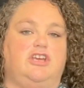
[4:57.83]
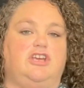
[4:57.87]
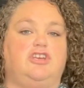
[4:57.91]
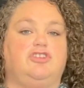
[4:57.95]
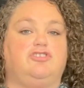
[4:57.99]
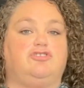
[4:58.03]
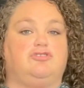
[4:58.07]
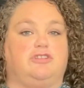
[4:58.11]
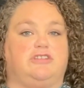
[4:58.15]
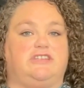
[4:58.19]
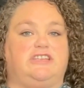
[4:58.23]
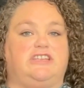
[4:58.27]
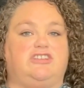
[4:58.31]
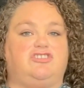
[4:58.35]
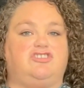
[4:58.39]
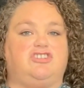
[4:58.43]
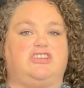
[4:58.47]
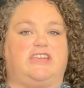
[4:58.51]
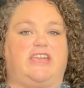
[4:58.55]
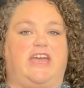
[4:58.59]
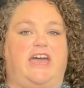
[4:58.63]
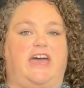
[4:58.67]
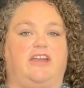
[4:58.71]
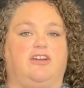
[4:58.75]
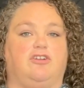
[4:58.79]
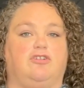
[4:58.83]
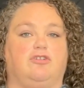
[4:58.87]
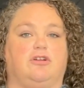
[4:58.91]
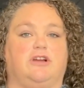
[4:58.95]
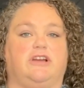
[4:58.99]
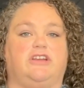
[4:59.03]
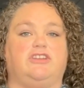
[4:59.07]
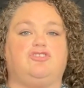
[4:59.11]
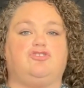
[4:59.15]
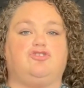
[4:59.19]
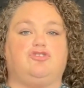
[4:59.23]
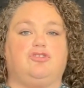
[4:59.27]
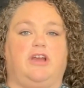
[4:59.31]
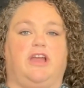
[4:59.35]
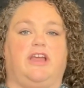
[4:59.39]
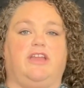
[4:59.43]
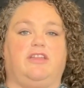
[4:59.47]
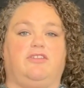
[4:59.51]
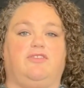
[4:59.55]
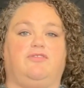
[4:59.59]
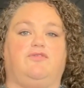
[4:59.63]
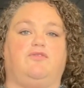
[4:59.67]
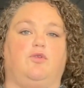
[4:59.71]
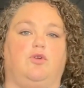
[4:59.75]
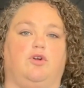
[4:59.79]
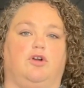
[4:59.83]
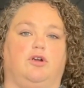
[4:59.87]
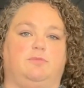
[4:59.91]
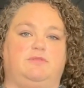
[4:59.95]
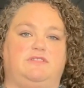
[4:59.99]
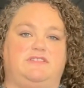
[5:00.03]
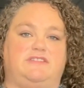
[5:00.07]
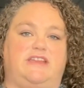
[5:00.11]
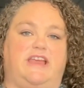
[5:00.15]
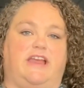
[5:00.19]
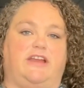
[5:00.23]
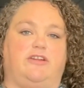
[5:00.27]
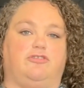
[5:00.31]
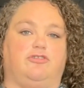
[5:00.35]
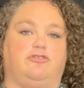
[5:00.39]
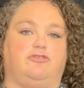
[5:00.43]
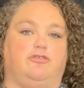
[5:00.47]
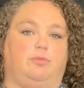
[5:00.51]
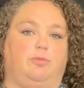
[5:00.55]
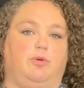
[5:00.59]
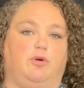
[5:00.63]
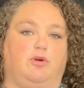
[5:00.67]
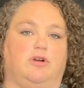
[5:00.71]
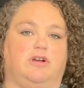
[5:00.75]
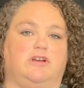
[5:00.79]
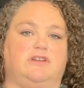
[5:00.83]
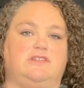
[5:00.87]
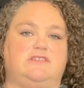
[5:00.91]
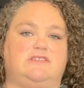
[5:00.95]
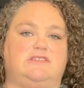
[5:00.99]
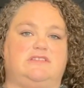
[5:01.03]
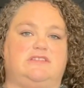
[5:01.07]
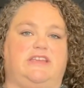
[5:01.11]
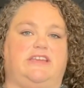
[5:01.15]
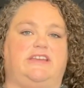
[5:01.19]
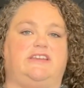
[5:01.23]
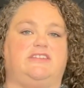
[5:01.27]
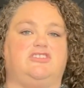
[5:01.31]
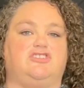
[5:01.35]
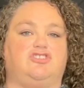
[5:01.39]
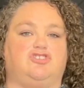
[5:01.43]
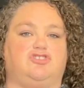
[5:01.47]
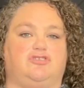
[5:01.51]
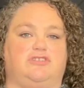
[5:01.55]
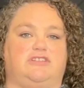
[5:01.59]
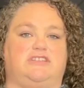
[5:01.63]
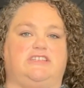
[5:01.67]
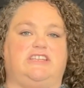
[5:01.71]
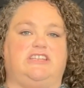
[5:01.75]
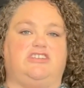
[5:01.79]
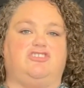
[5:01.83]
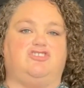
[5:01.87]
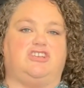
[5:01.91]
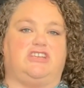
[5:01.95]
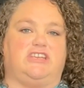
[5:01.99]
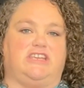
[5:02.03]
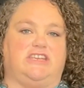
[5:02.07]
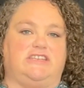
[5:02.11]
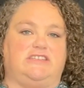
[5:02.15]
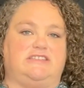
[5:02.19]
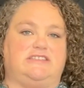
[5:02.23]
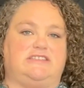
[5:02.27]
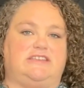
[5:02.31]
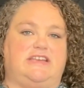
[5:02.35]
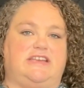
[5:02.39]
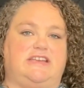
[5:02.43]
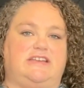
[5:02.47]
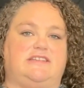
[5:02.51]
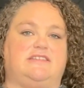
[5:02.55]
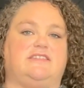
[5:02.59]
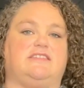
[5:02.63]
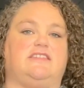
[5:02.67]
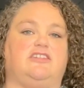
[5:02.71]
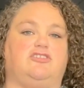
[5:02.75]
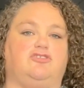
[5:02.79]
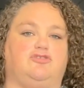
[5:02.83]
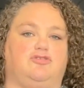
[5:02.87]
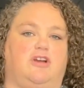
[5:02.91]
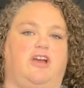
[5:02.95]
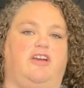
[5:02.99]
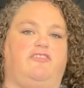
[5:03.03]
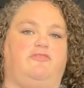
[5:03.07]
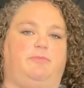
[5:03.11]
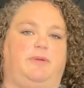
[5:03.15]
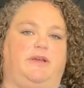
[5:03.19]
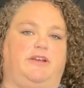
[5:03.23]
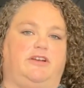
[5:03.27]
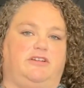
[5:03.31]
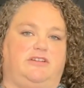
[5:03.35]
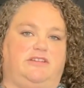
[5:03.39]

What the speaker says: Strategic categories transform standard reports into strategic insights that drive better